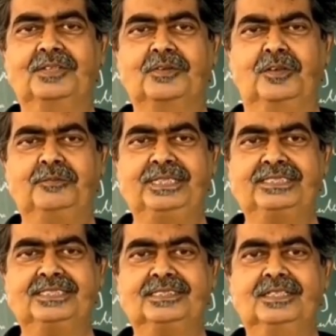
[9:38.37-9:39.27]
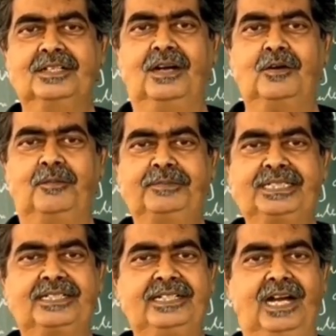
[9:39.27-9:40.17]
Strong bases
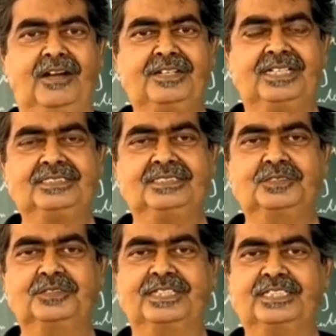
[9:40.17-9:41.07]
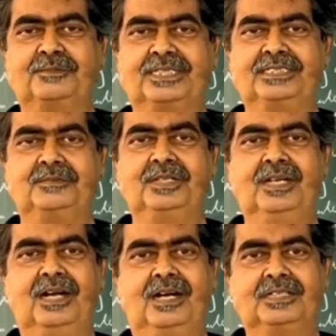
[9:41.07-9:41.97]
completely ionizes to the respective
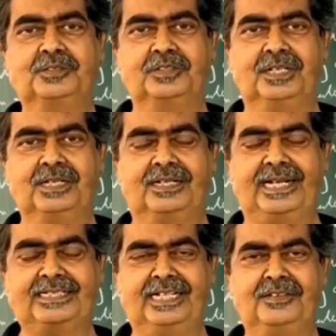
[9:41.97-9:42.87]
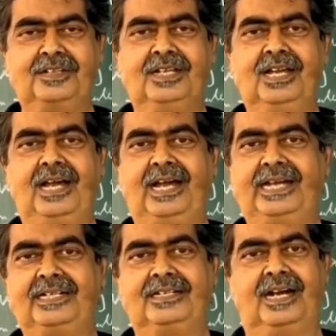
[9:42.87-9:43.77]
cation
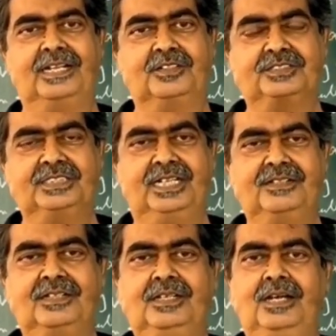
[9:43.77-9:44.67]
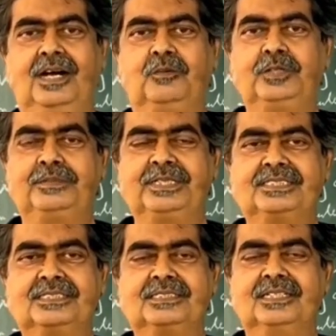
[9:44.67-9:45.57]
and hydroxyl ion. Weak
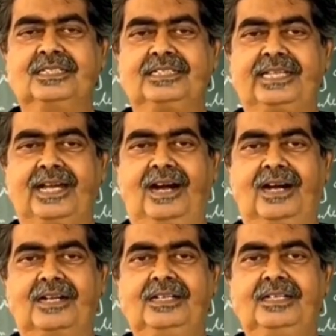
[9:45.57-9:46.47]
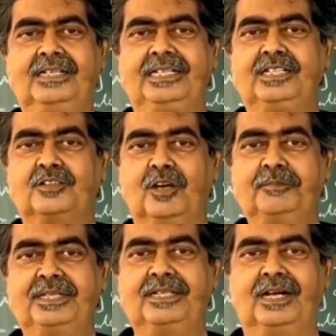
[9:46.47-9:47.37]
bases, they are
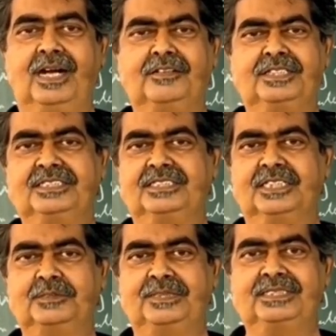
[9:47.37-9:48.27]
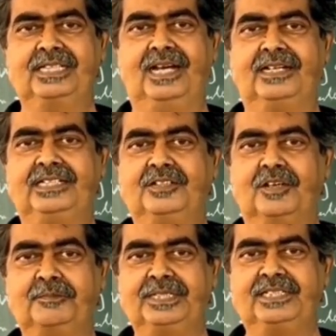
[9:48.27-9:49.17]
incomplete ionization takes place. They are
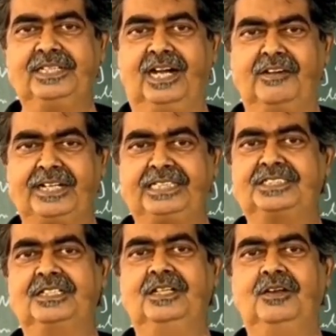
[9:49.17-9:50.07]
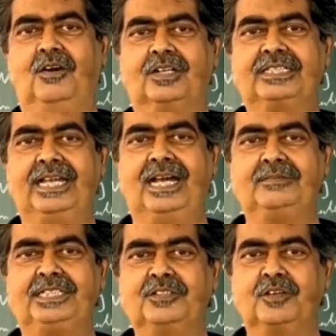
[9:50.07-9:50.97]
incompletely ionized, or they
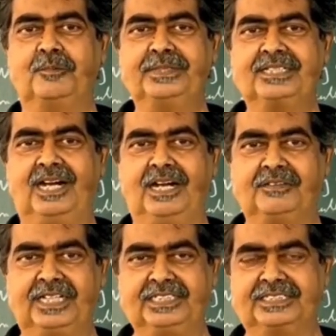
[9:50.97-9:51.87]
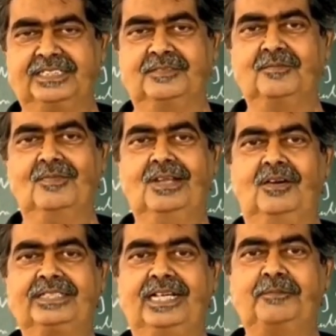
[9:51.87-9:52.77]
have incomplete ionization,
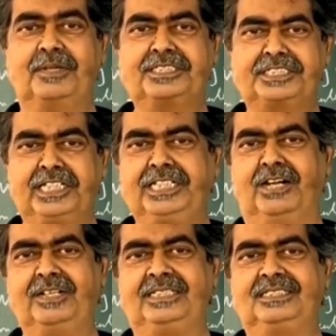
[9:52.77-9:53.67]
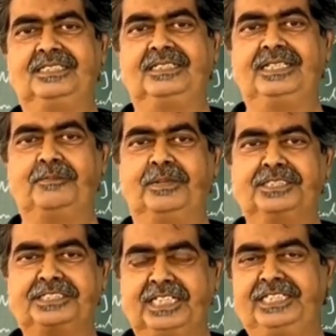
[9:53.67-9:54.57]
or they are partially ionized. They
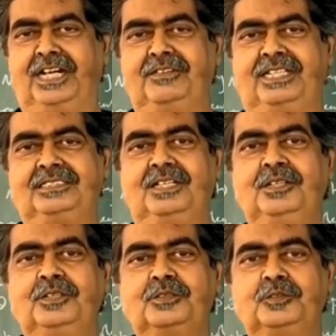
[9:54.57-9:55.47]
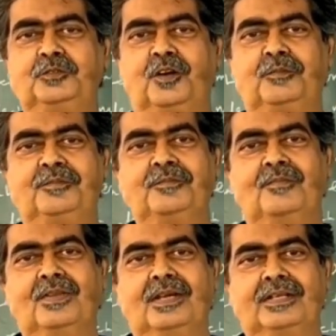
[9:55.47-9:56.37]
partially ionize to form
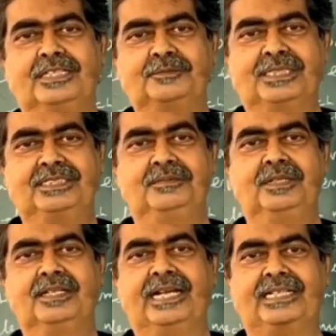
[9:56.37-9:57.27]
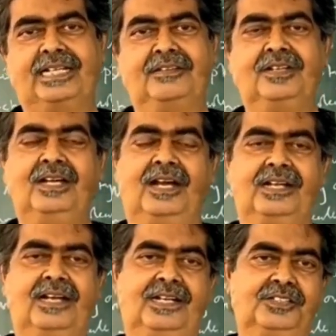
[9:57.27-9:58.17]
respective cation
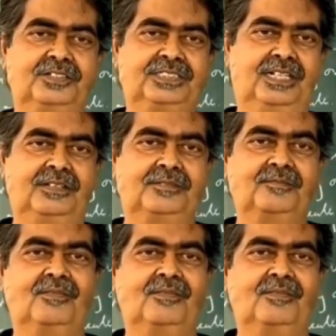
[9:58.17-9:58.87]
and hydroxyl ion.